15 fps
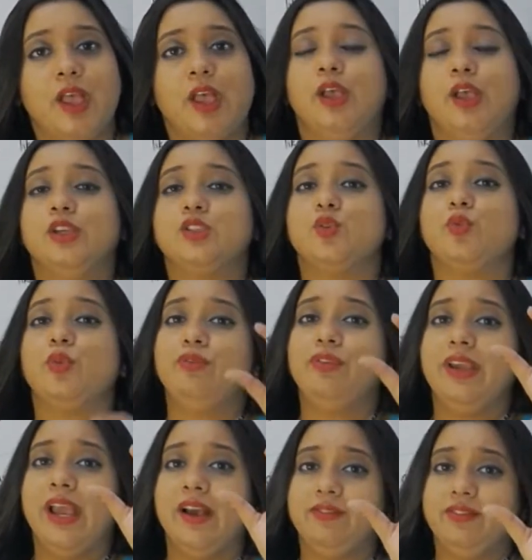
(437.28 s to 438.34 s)
So when we
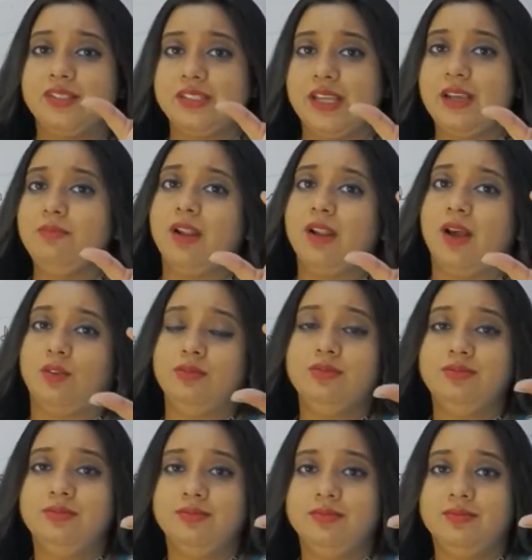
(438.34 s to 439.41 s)
have the same noun,
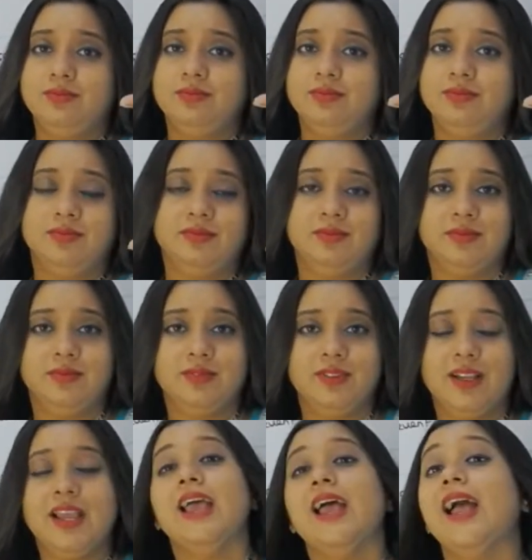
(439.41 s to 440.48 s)

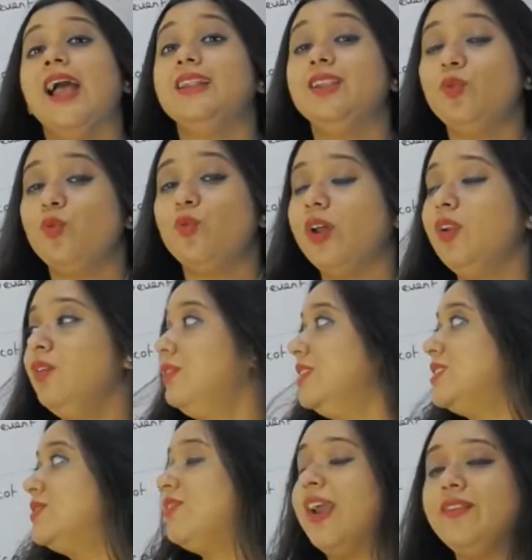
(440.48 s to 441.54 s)
and in one of
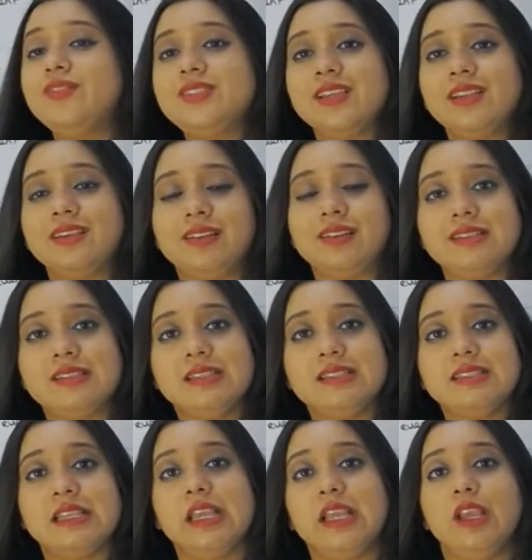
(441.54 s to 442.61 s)
these 5 sentences,
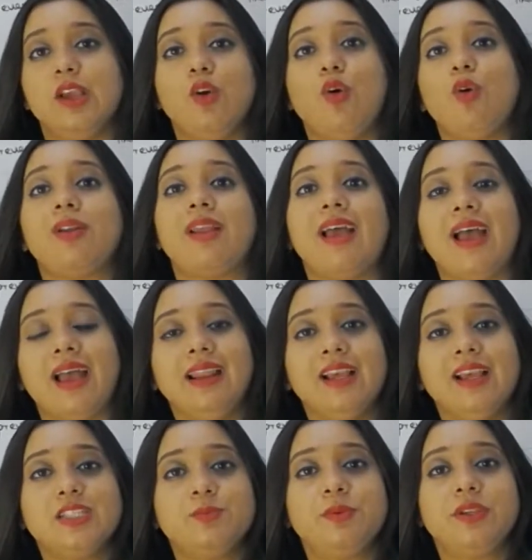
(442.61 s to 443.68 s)
a or an
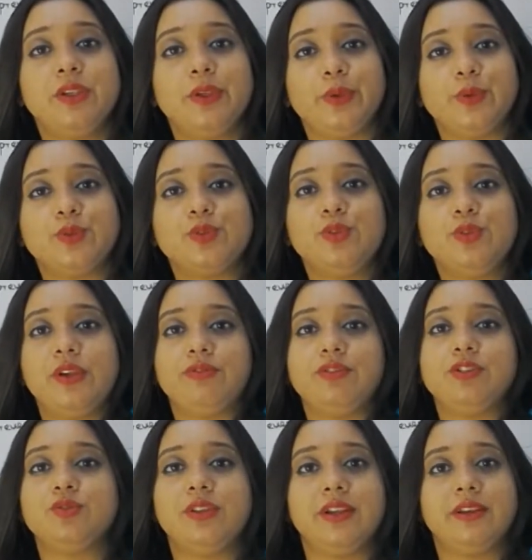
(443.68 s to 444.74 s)
has been used to refer
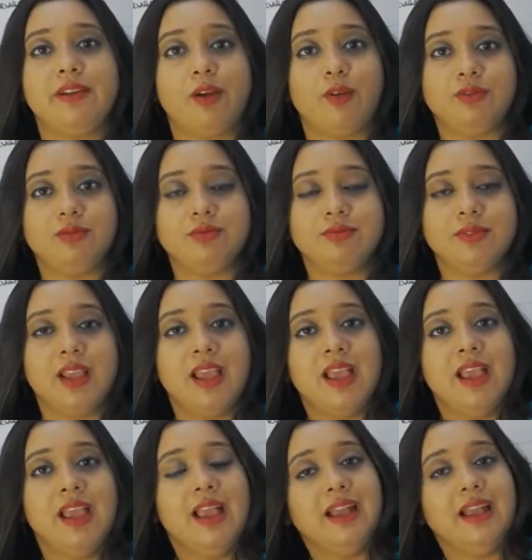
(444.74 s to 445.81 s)
to that noun.
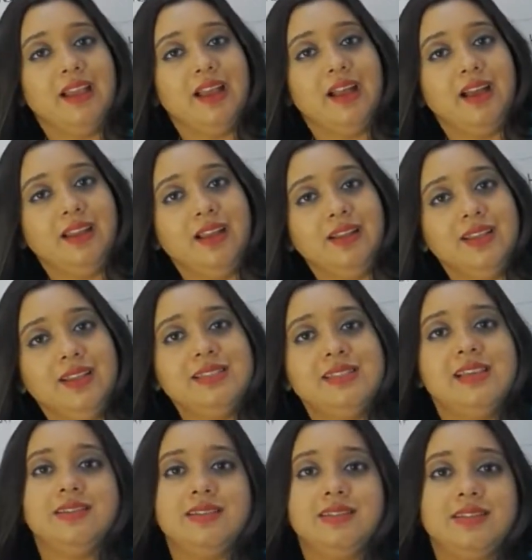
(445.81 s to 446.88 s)
And in another
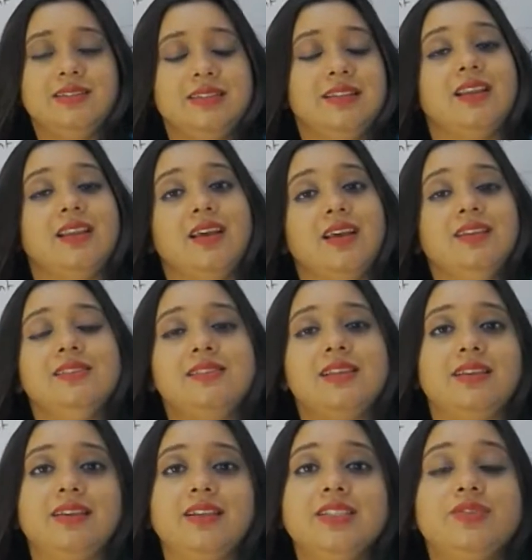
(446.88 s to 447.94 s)
sentence,
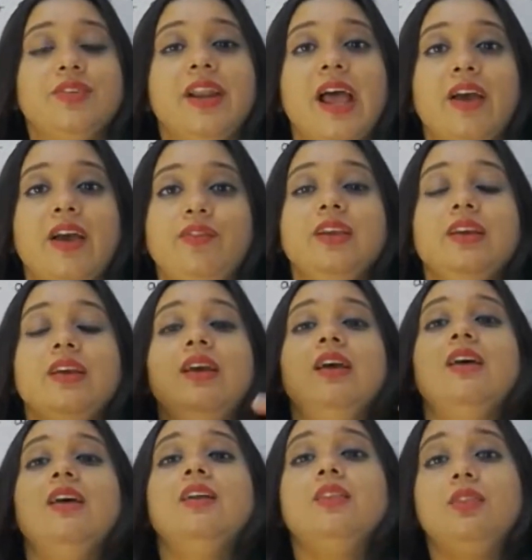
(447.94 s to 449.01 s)
we are having
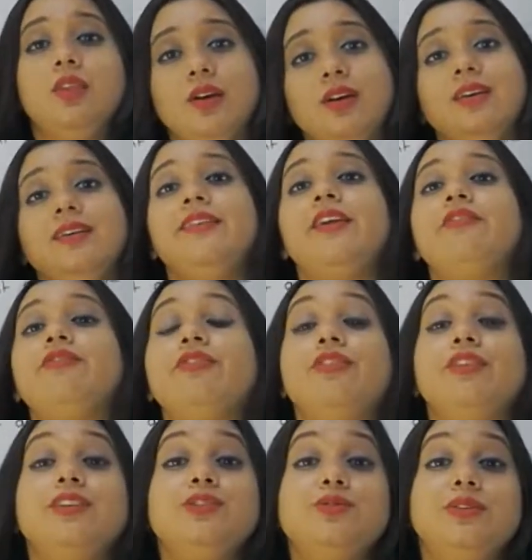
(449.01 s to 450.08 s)
the
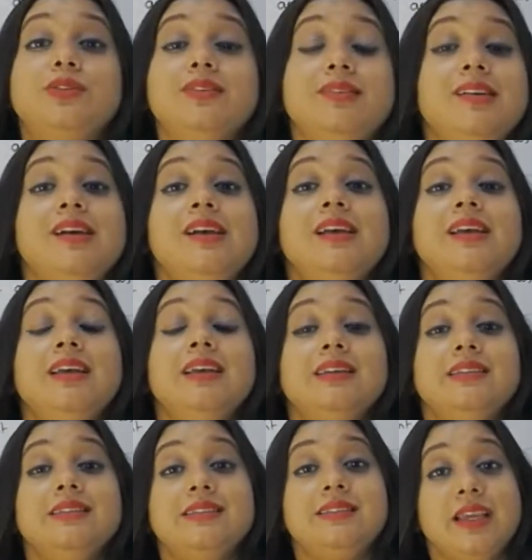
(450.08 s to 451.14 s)
referring to the
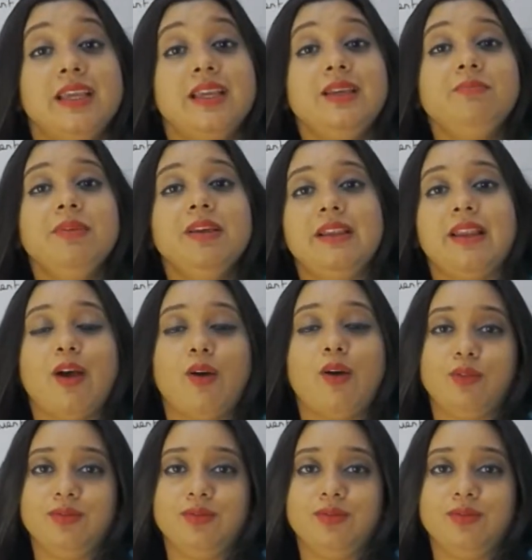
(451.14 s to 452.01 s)
same noun.